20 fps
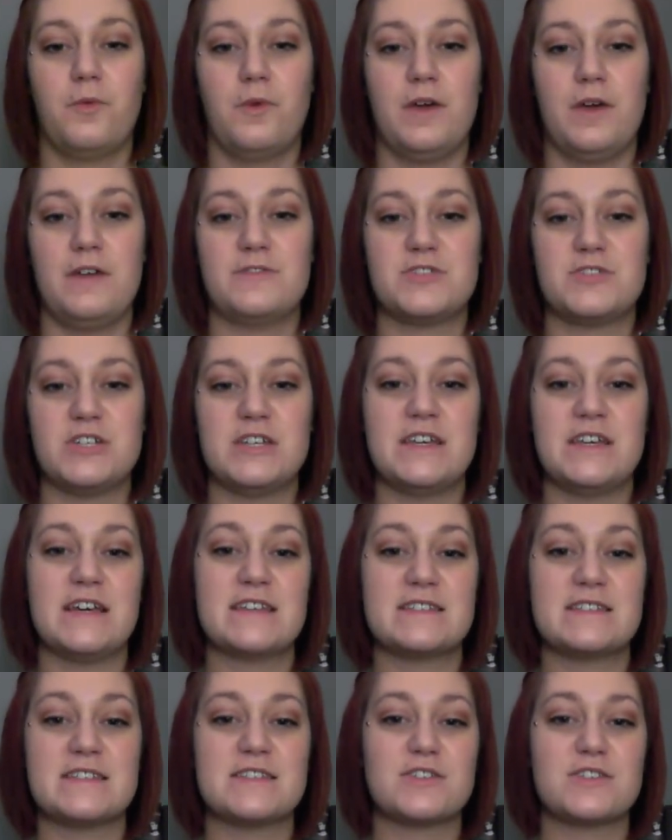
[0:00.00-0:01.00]
if she
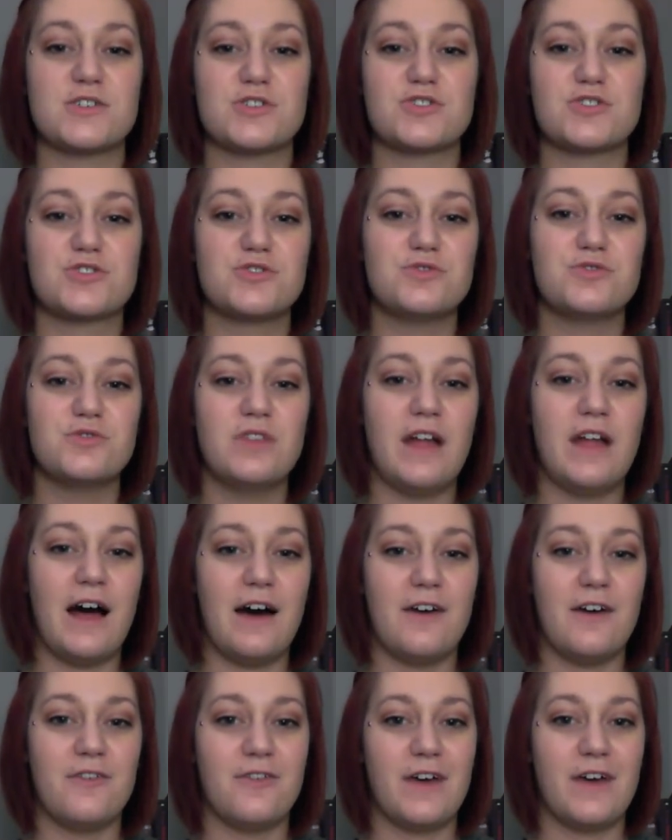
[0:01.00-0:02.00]
kisses her true
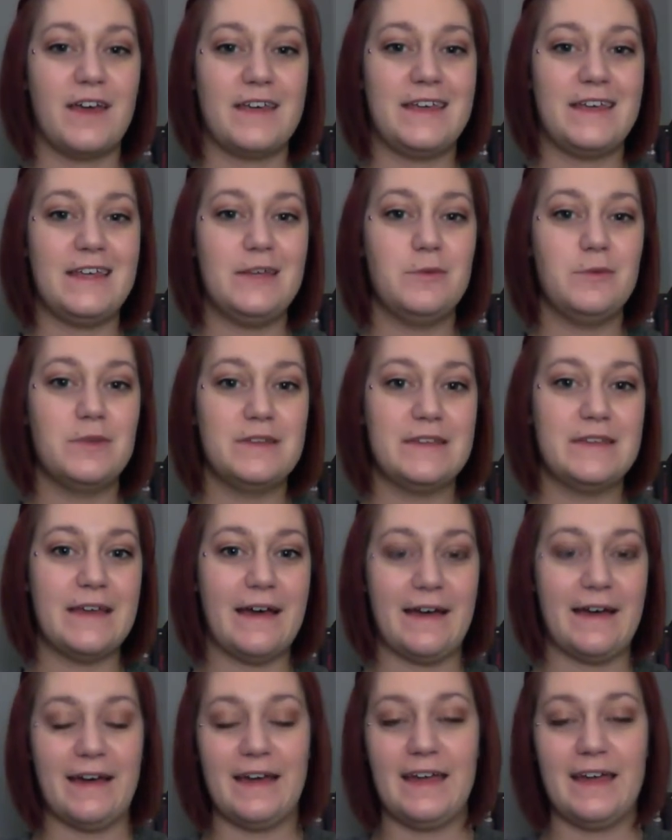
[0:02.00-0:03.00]
love, he will
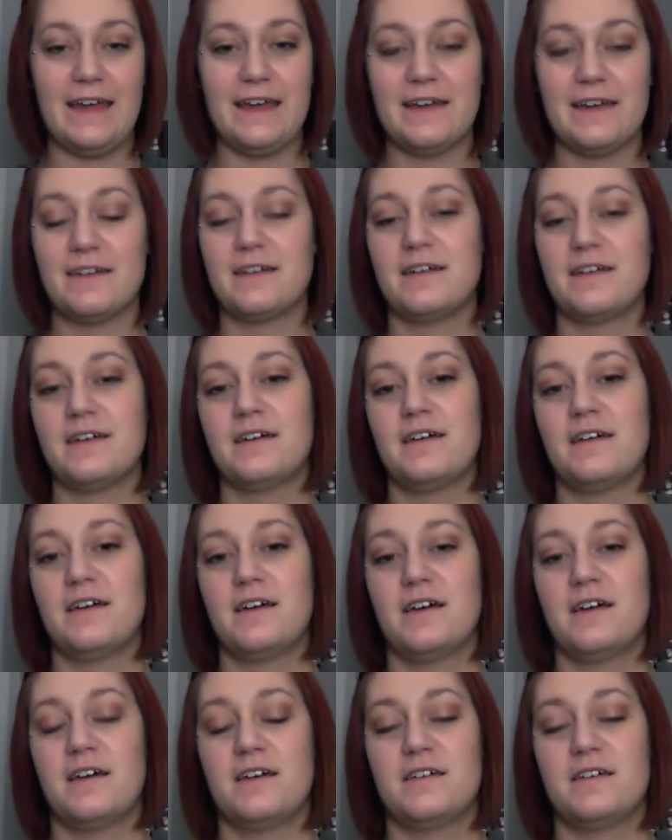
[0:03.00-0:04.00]
die.
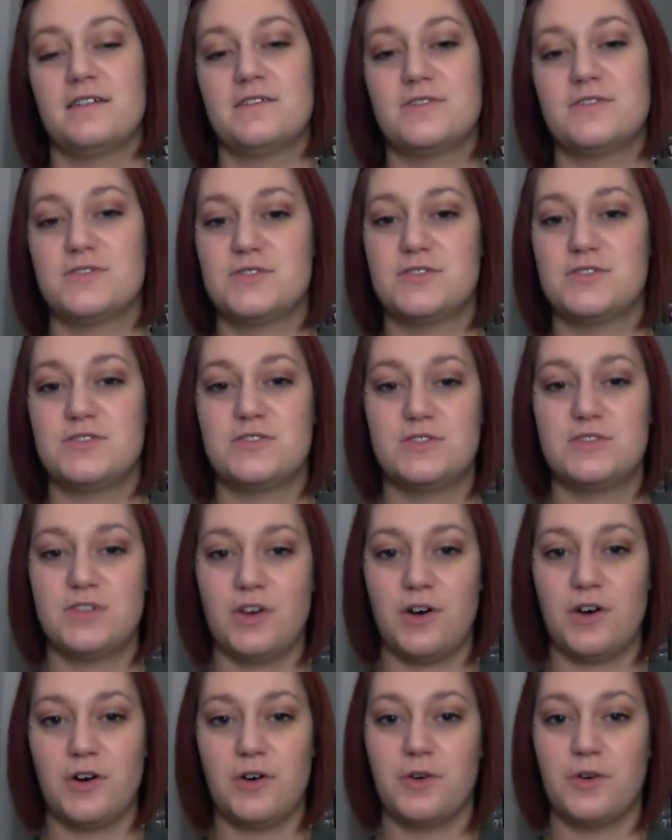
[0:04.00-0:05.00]

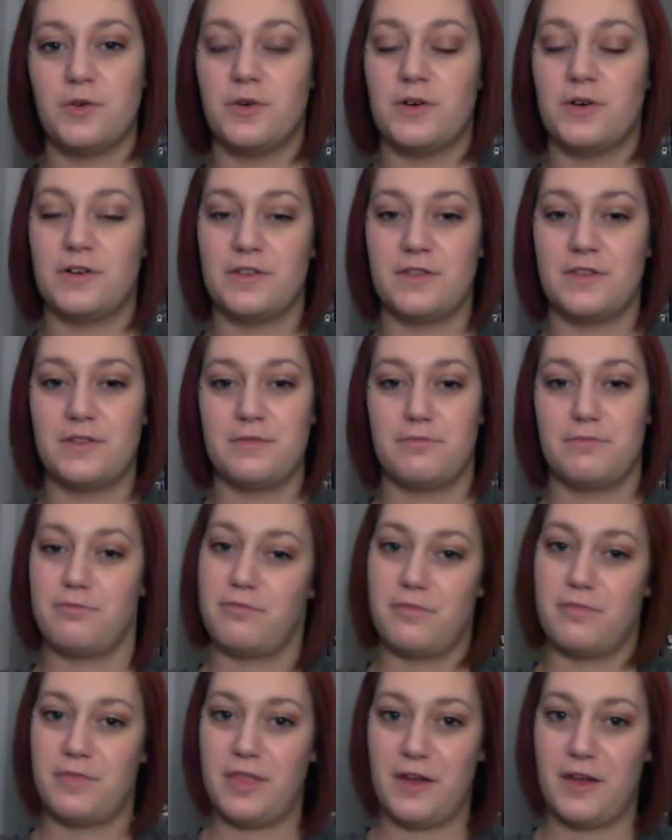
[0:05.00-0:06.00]
So
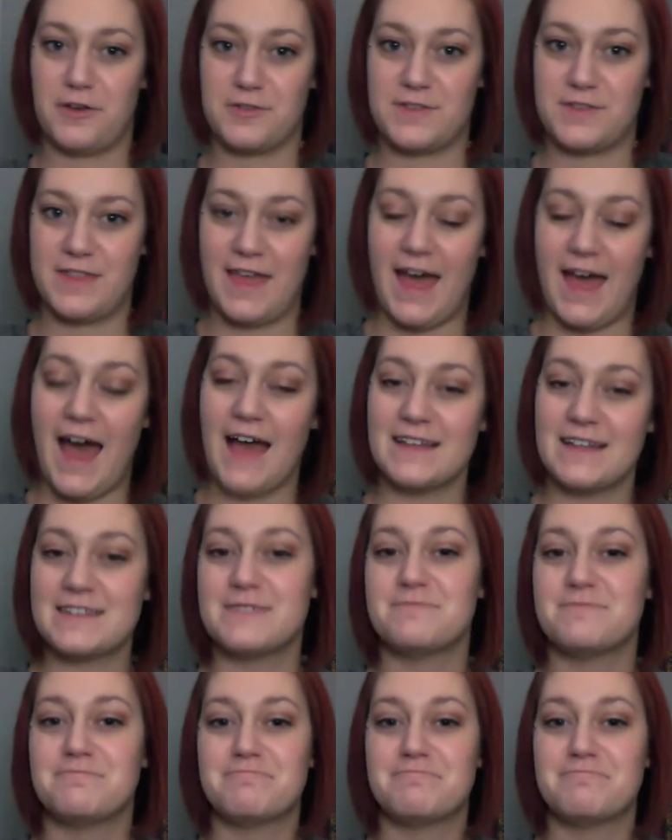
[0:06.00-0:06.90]
there's that.